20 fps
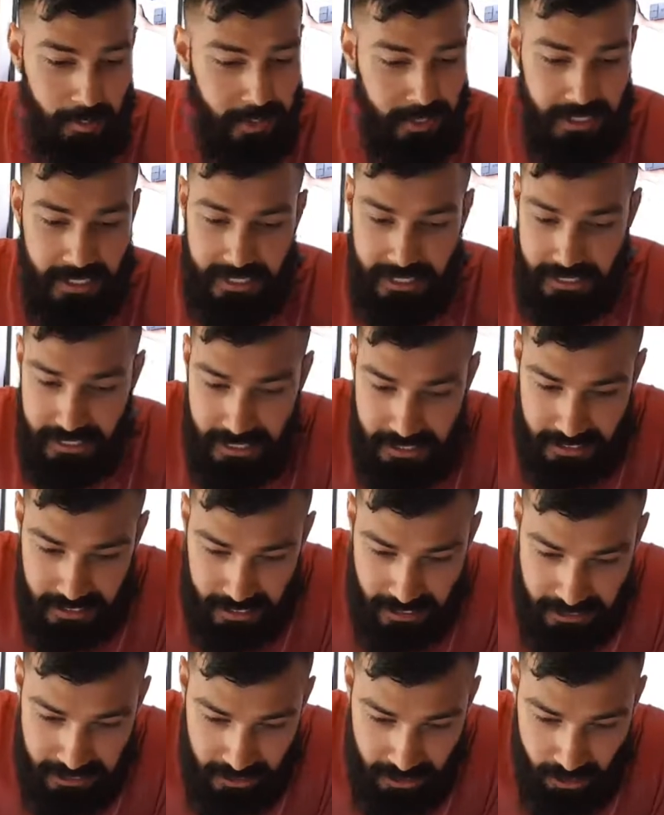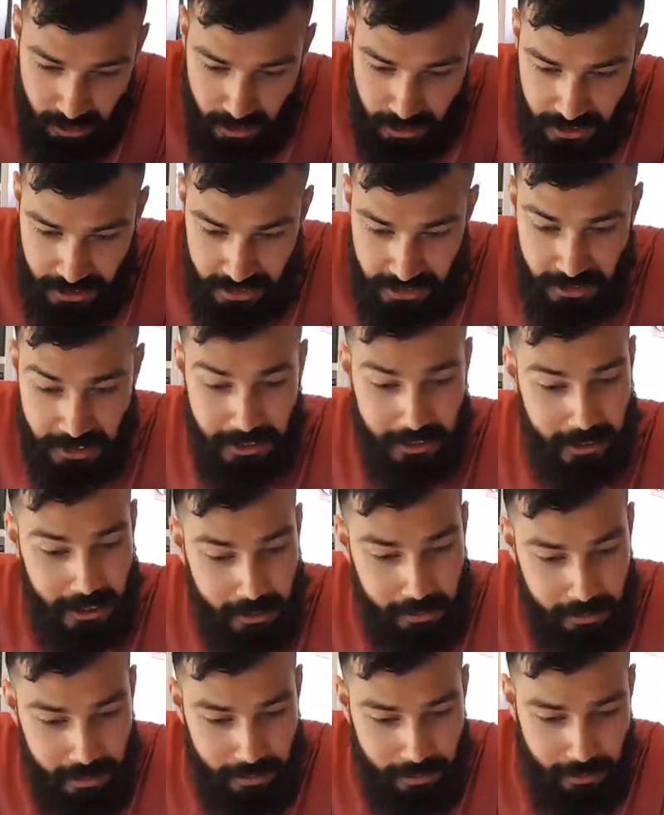Mini SNES Classic launches in
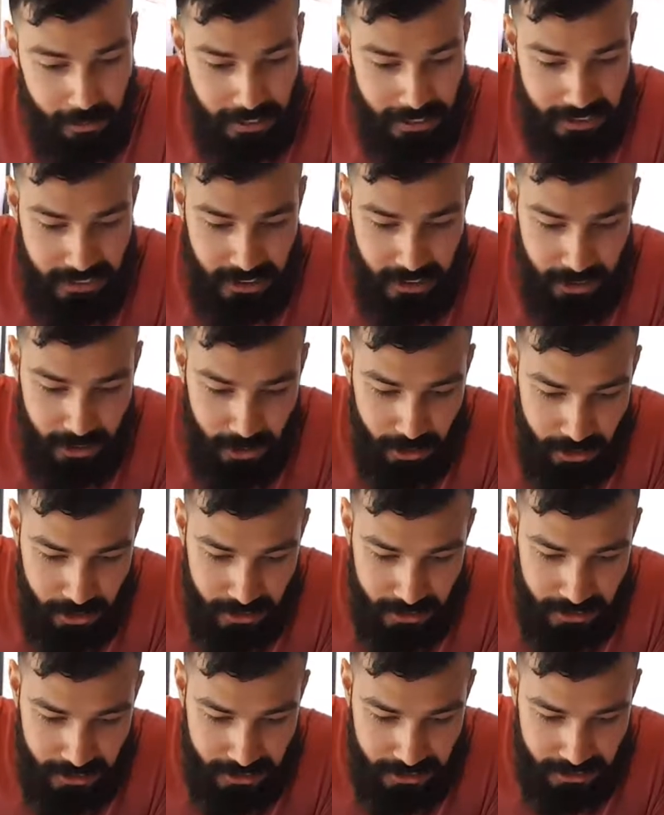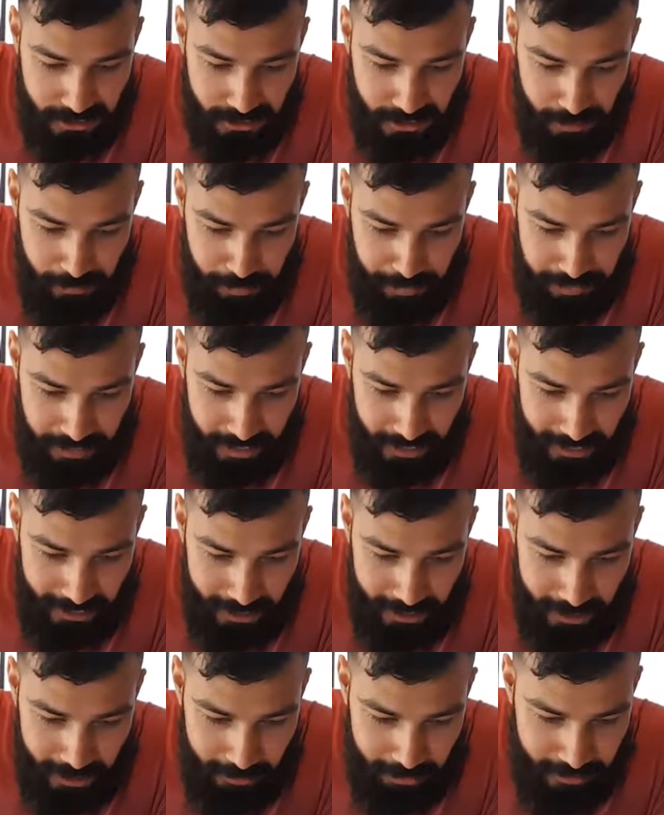September for $80.
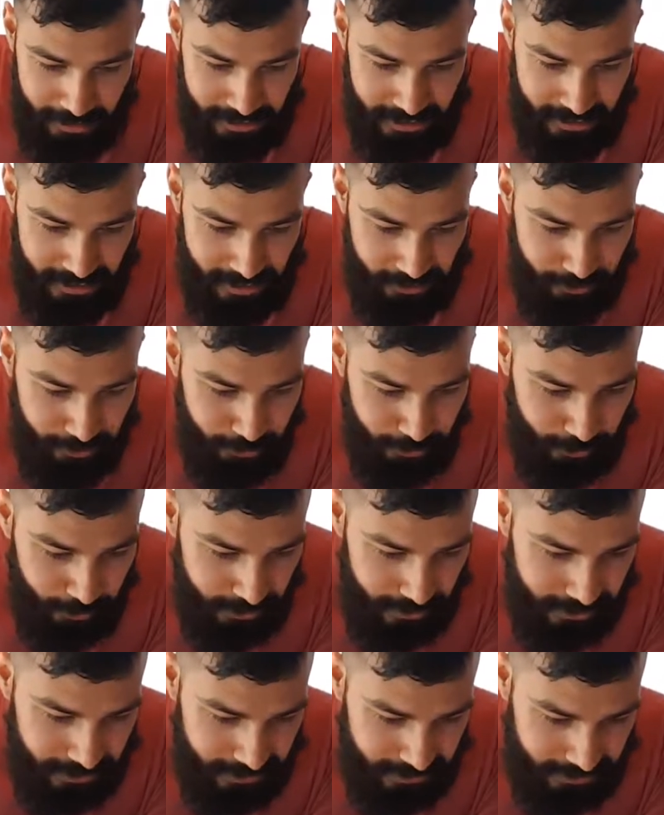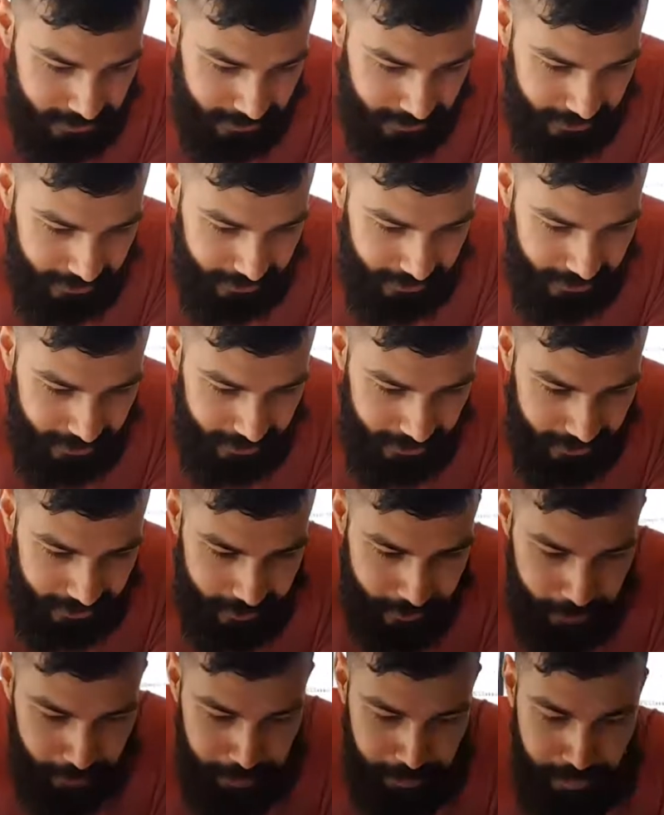Um, this is the full list
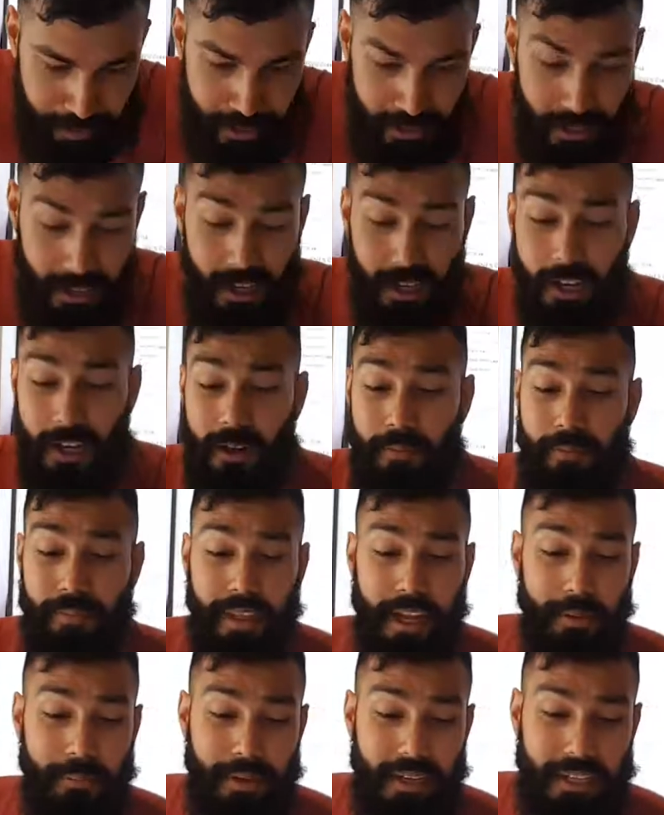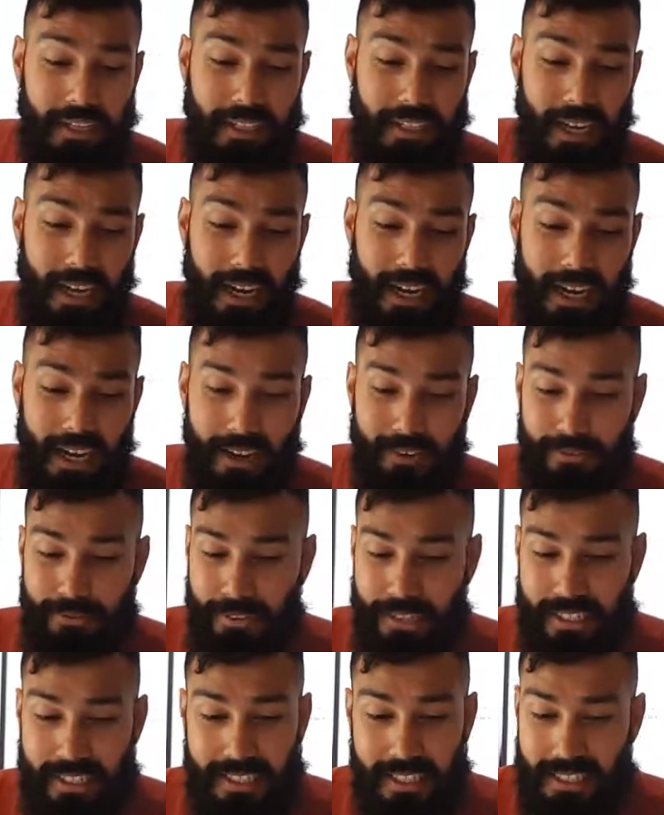again. Um, I mean, I
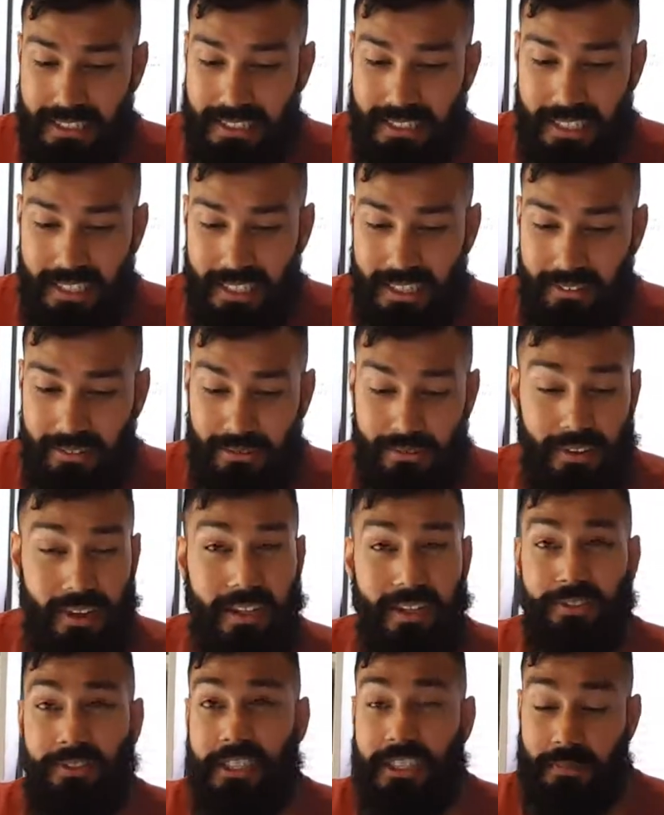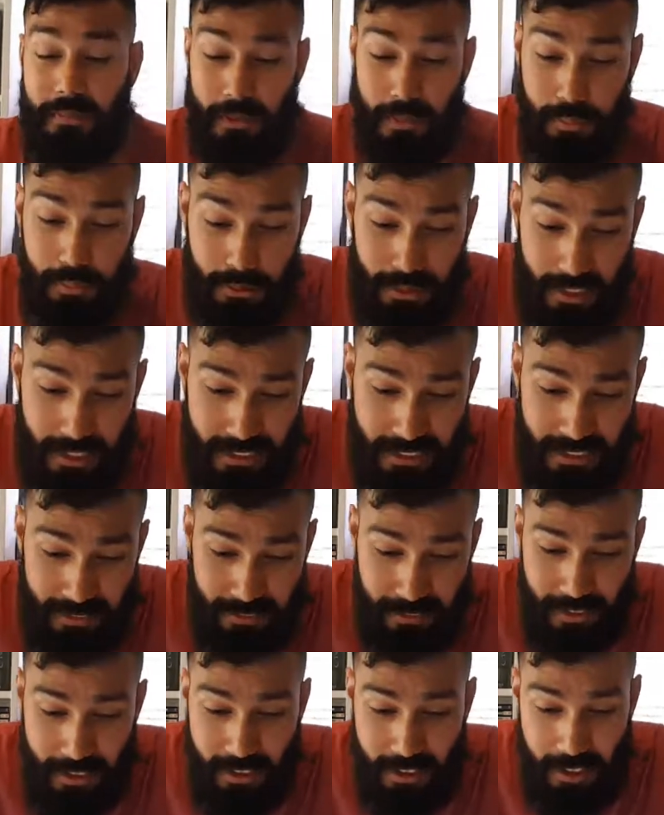think that's a fairly reasonable price.
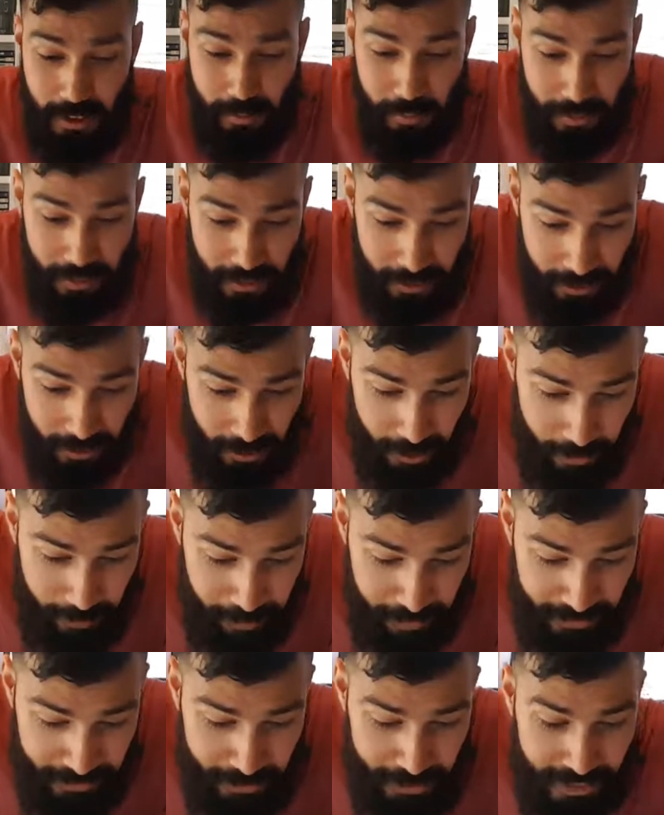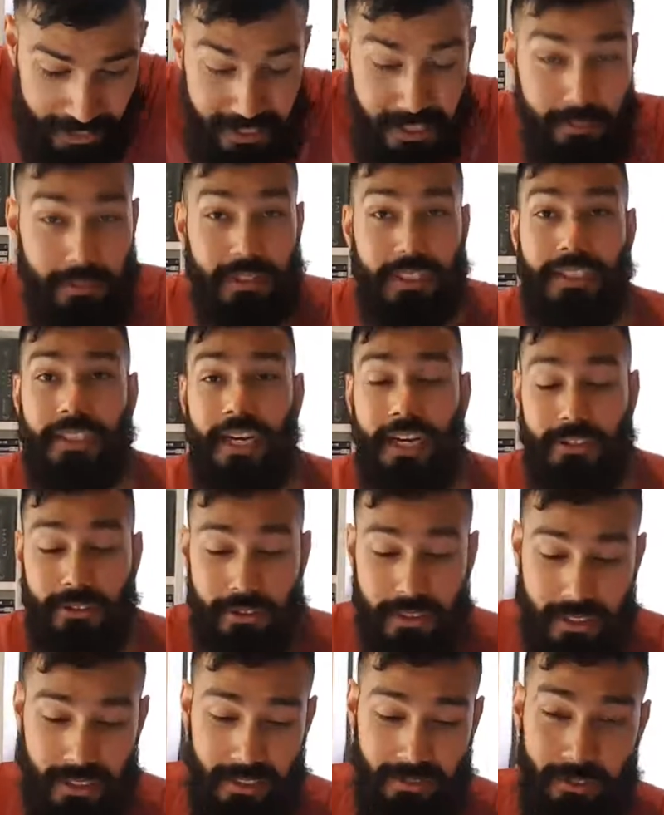If you look about, um, if you look at some of the
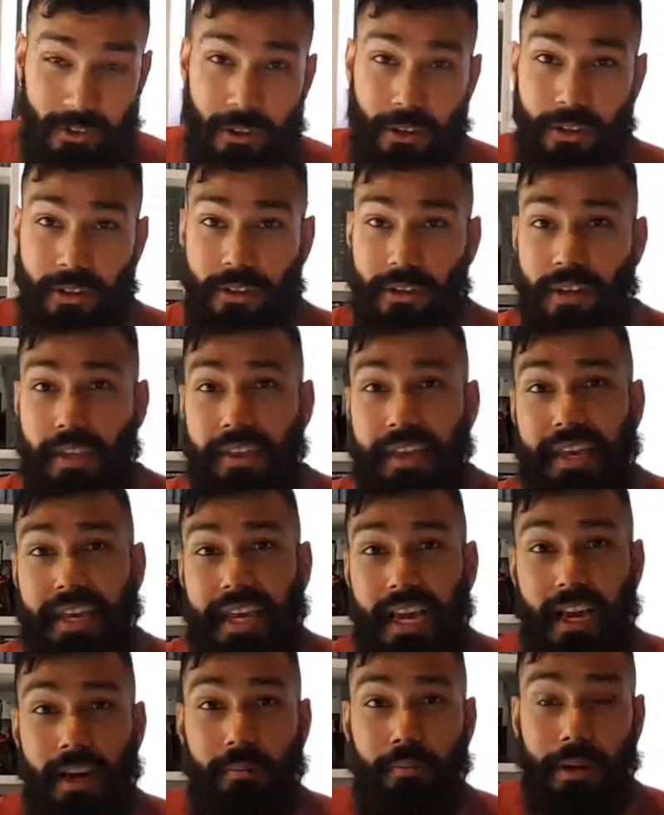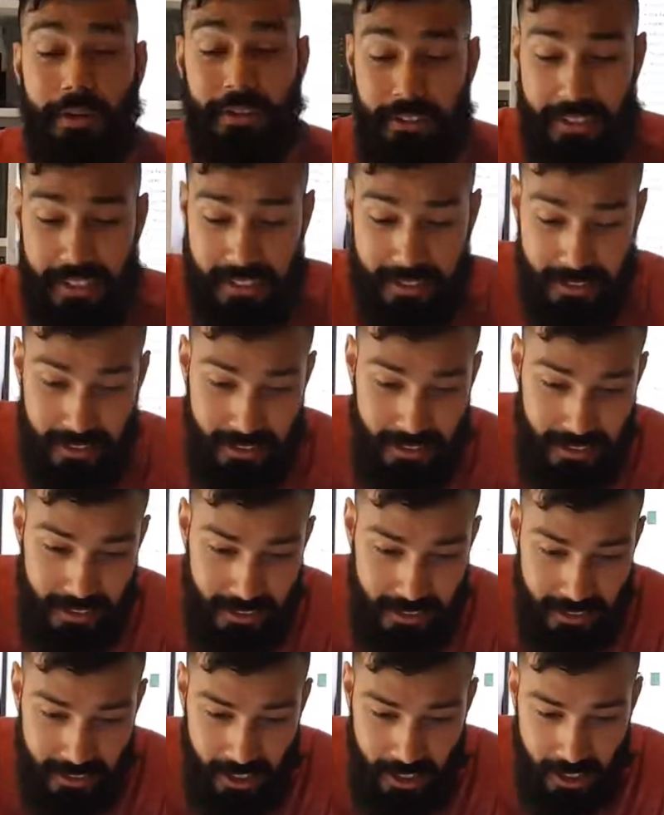titles that they've got uh, bundled into
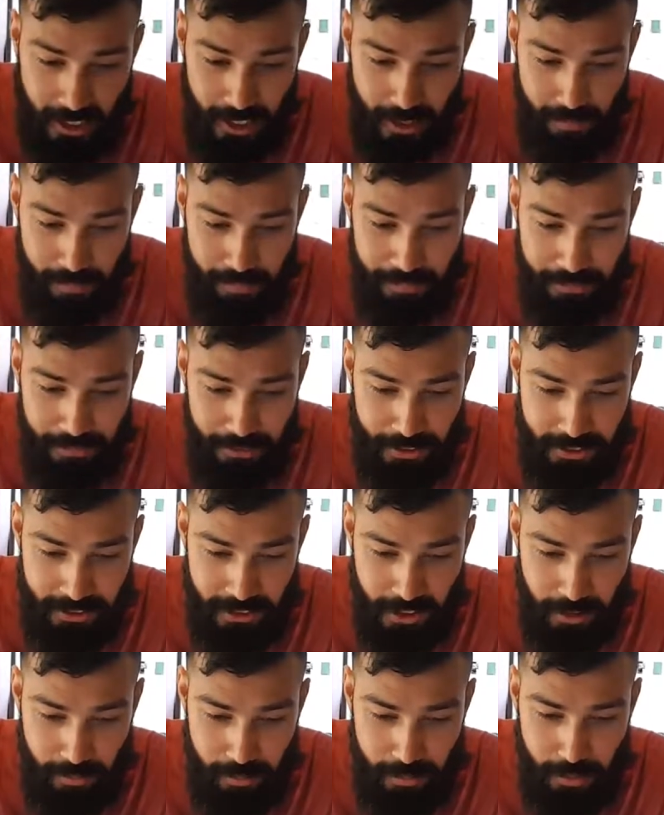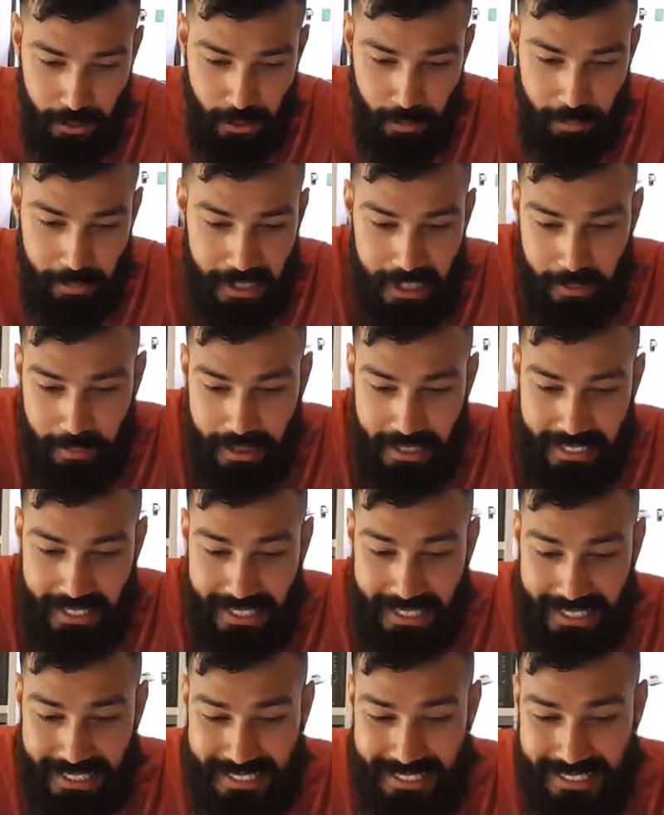this, um, for example, Mega Man
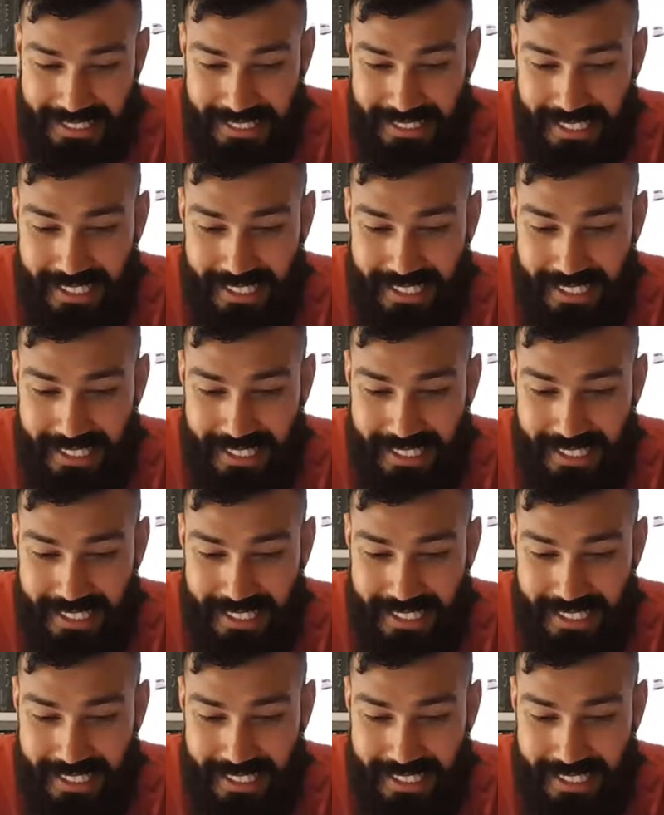X.